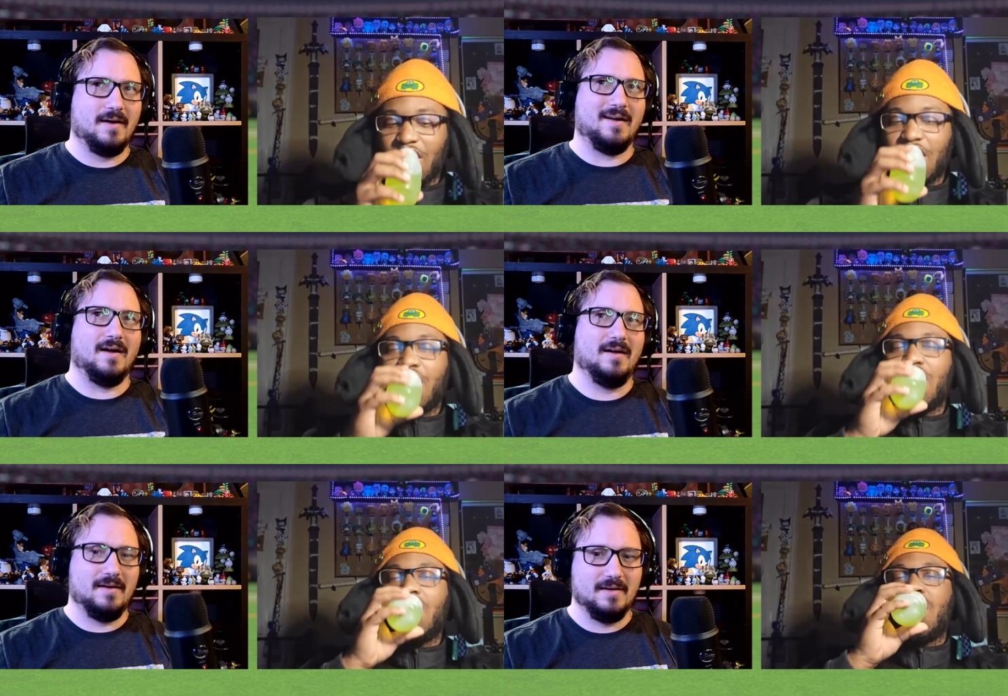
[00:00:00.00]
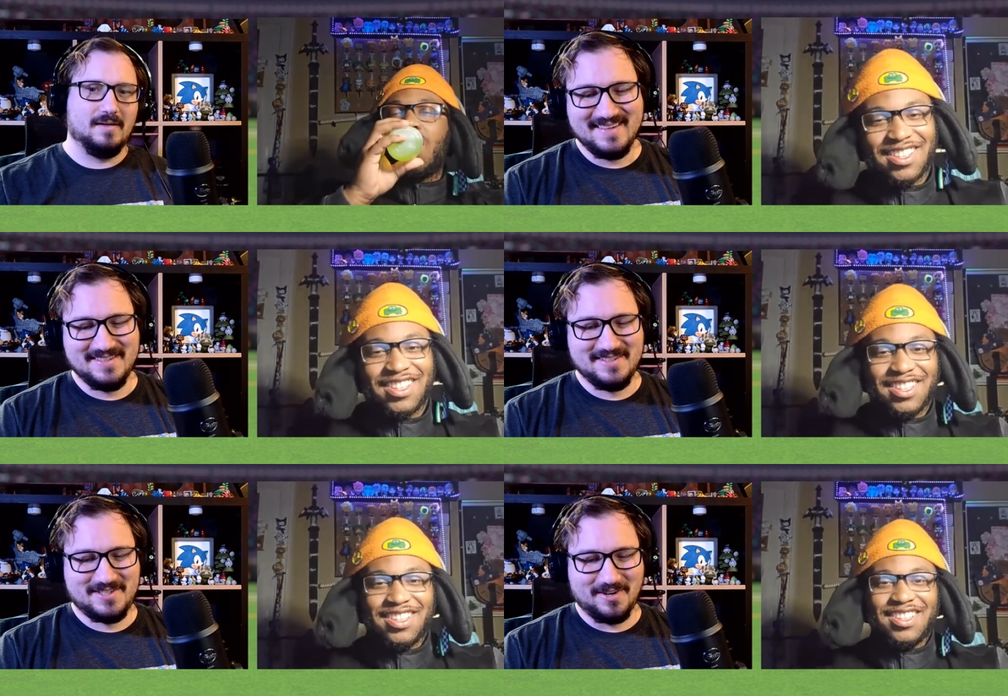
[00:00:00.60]
Speaker 1: Huh.
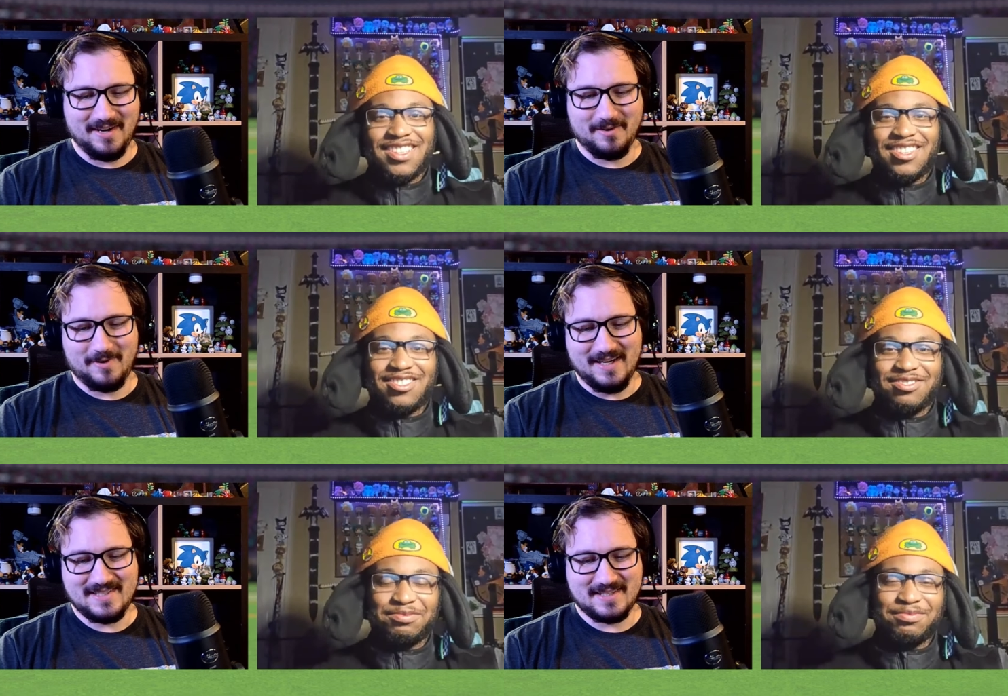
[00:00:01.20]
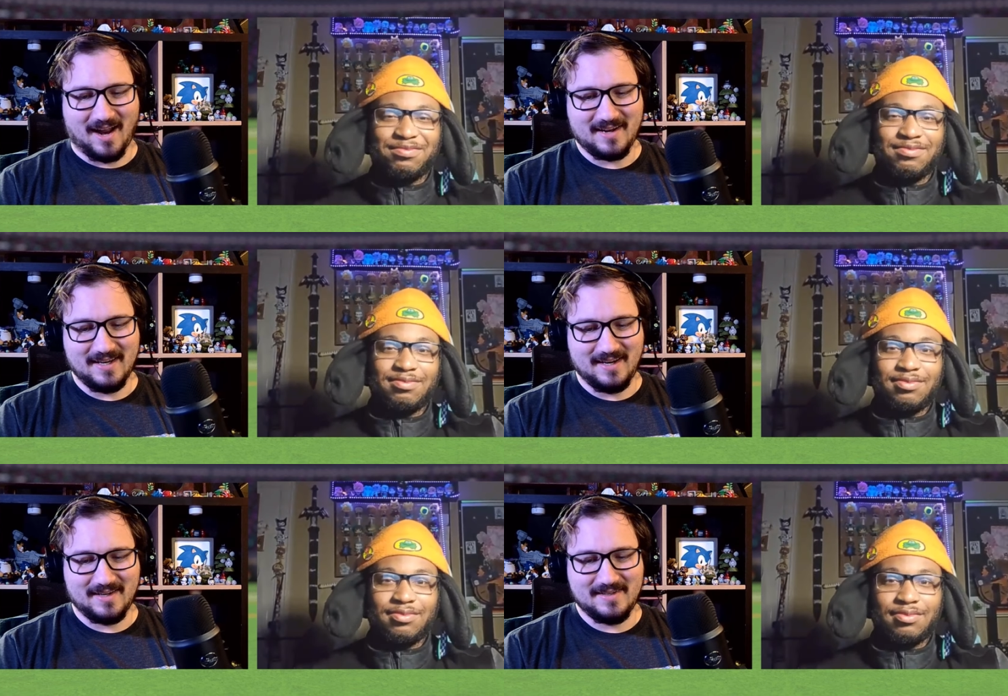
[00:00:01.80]
During
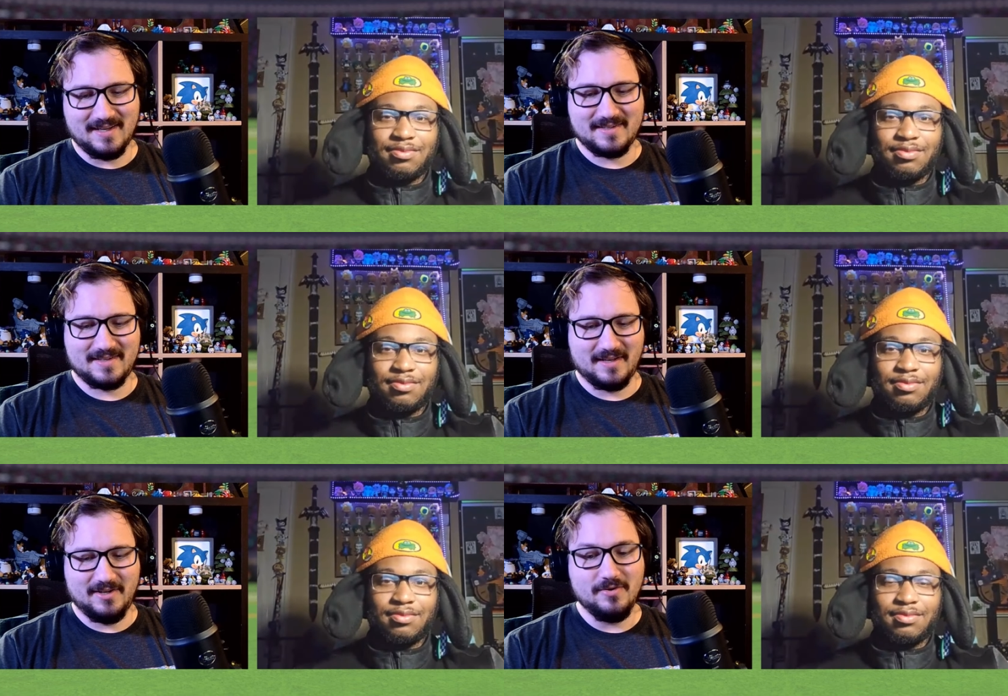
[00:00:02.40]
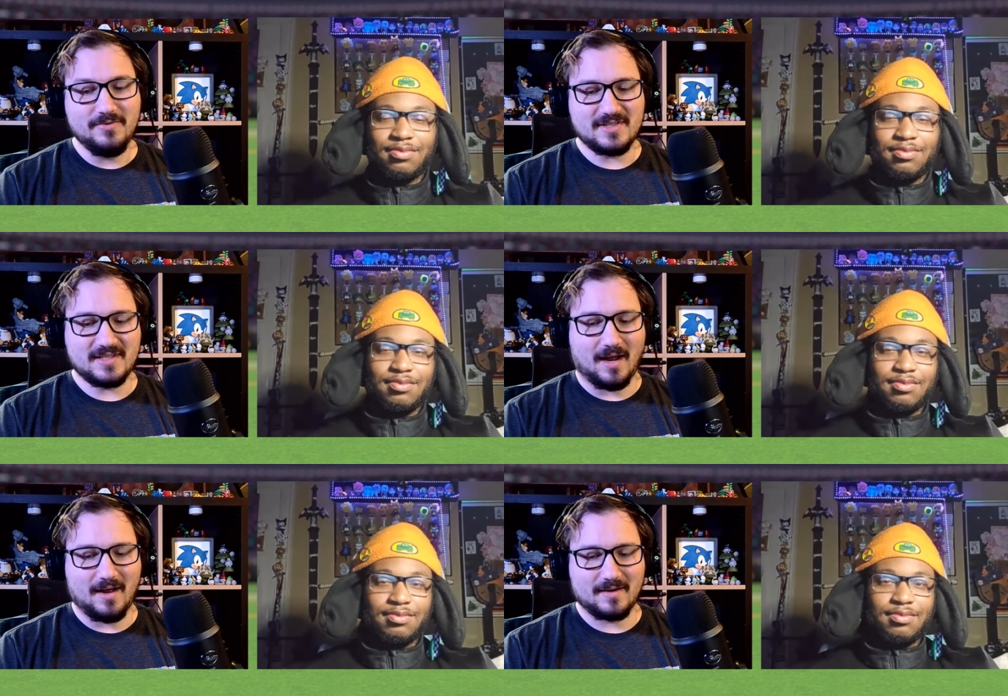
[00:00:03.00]
restocking, does the new
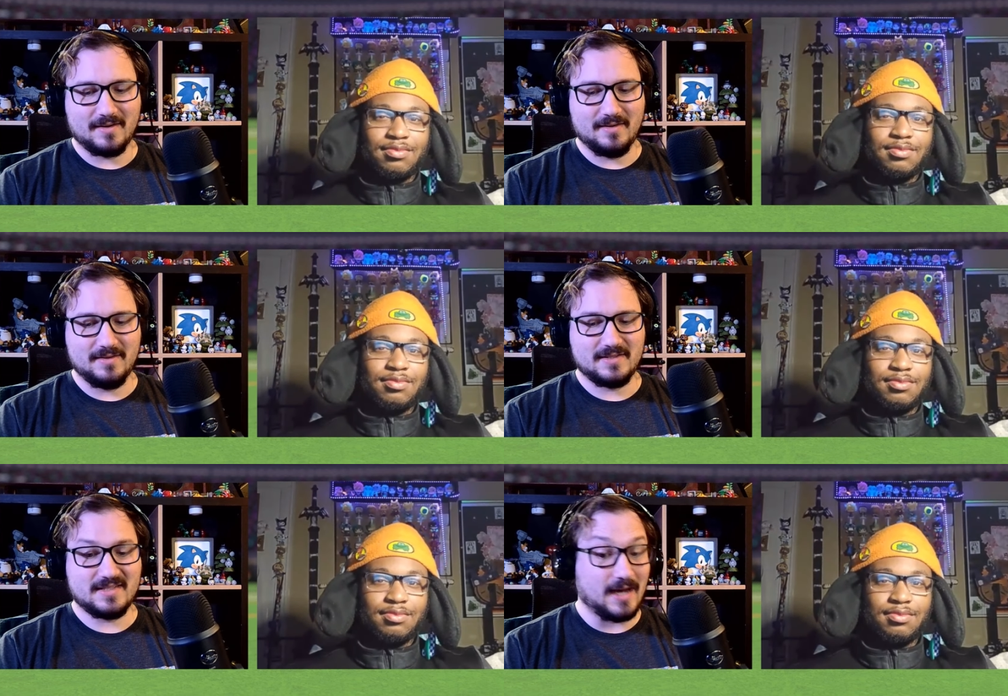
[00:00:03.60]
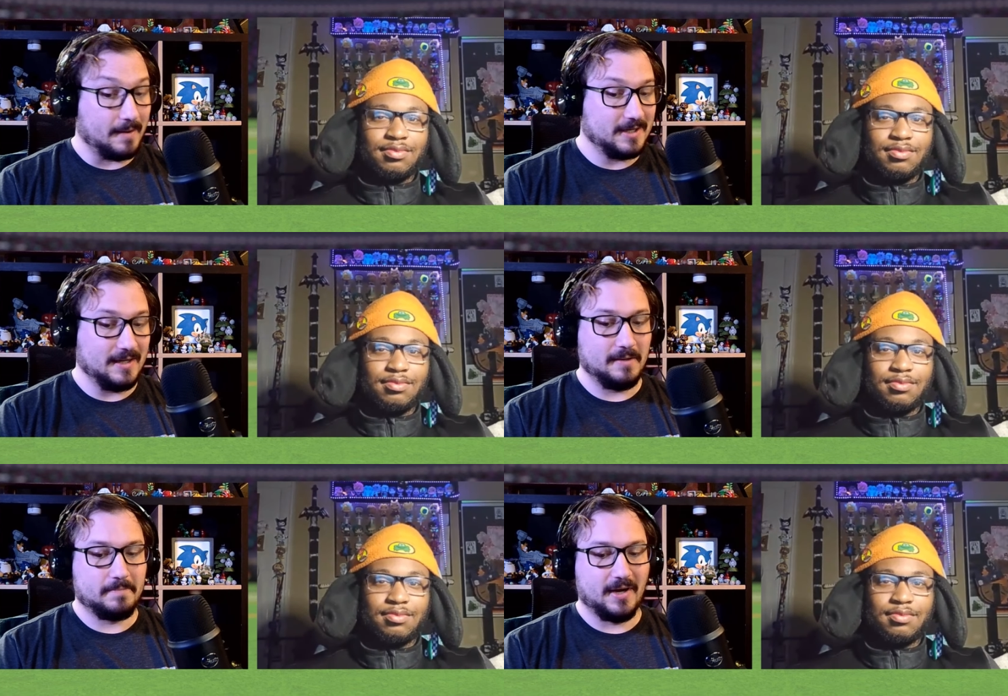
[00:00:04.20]
stock stop
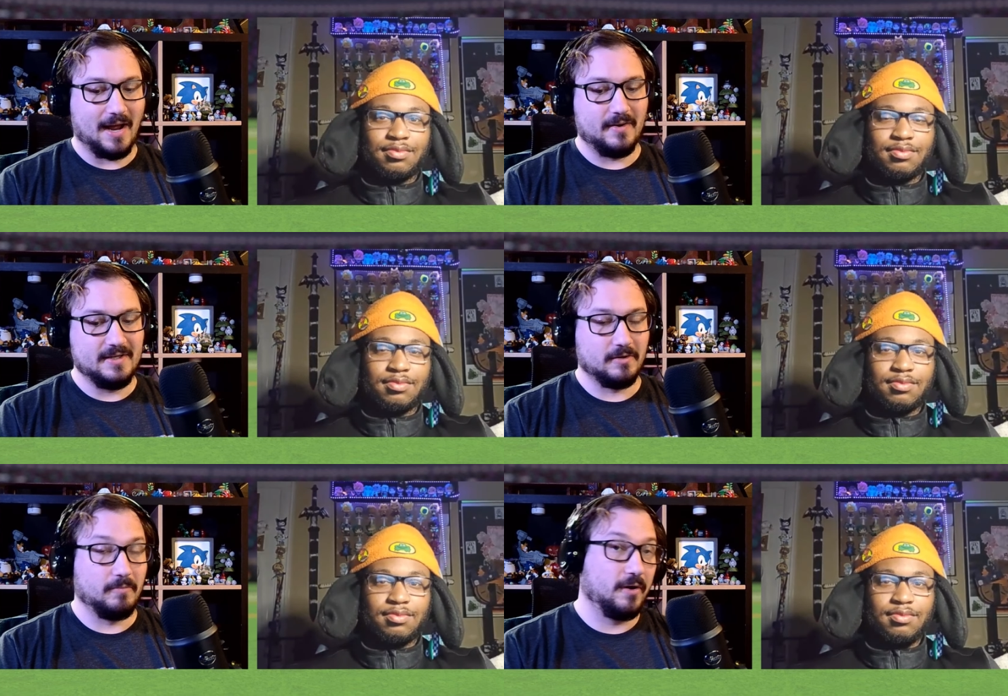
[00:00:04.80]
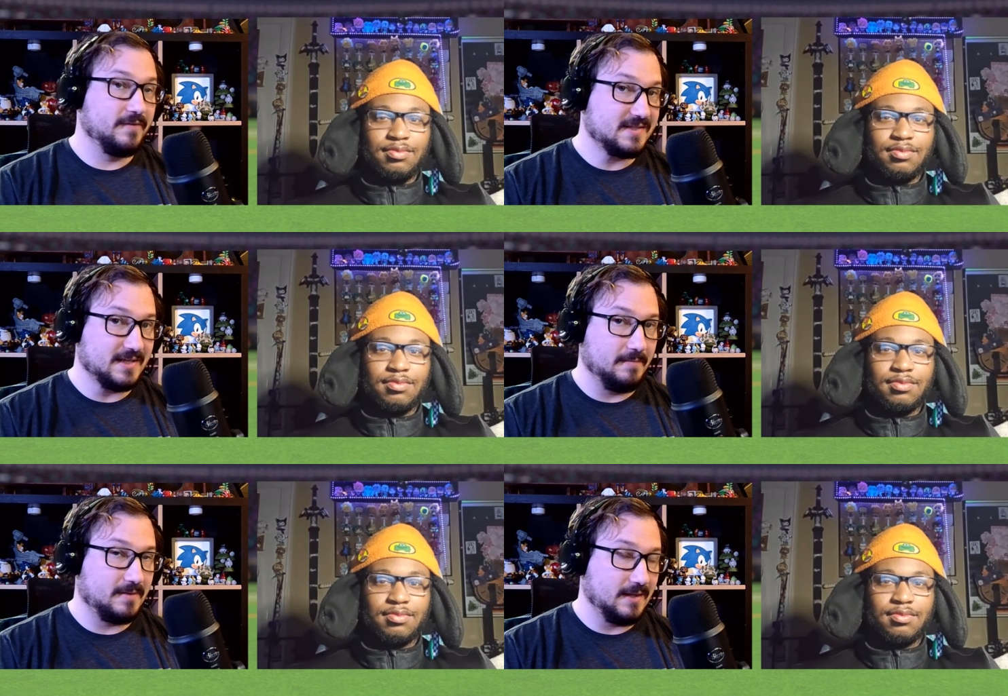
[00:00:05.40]
getting put out until more of the
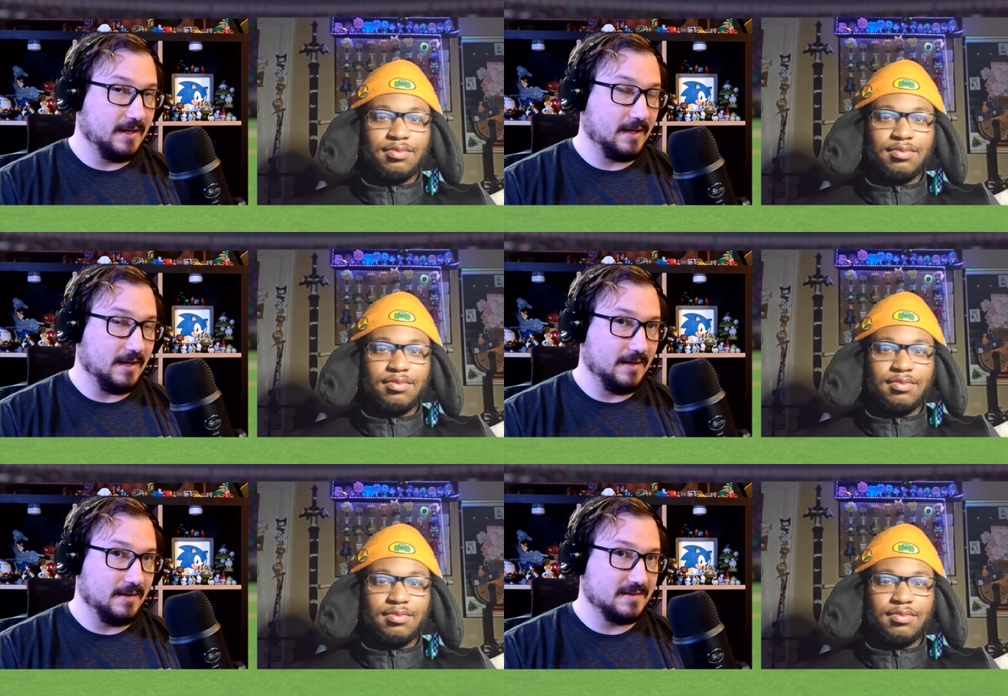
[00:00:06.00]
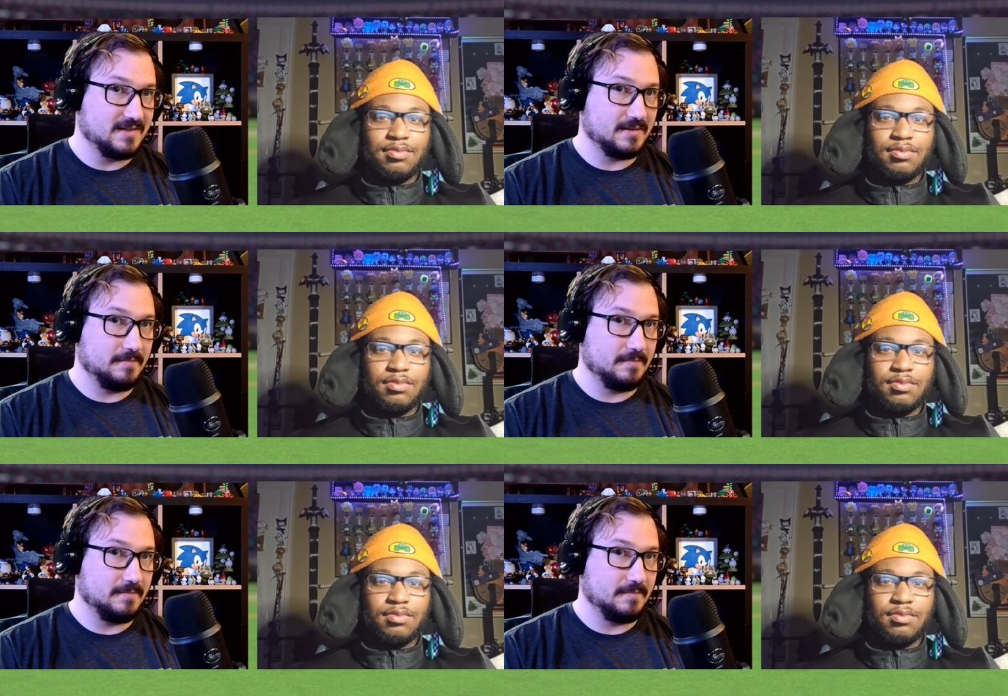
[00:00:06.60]
same thing is